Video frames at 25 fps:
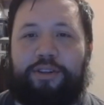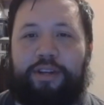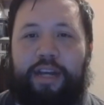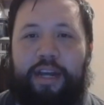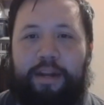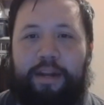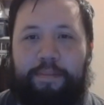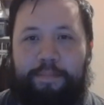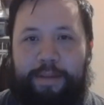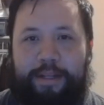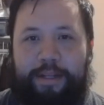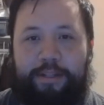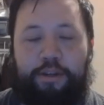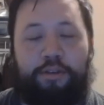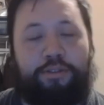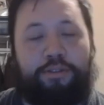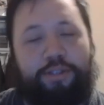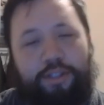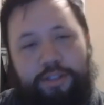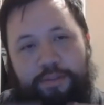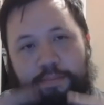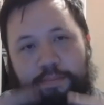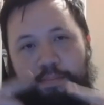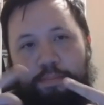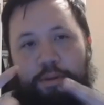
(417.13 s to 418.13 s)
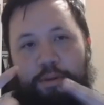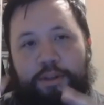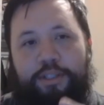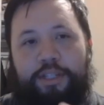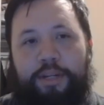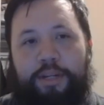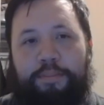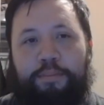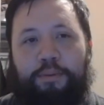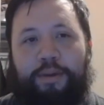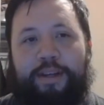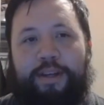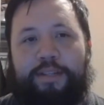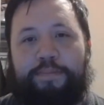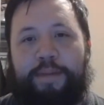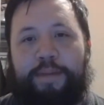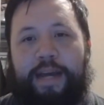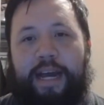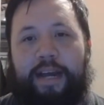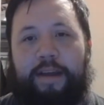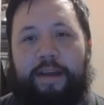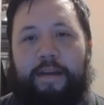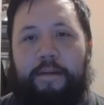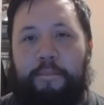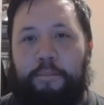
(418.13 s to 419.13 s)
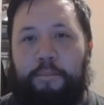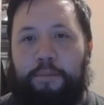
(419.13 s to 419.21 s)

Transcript: and Pantoja's pushing Perez back.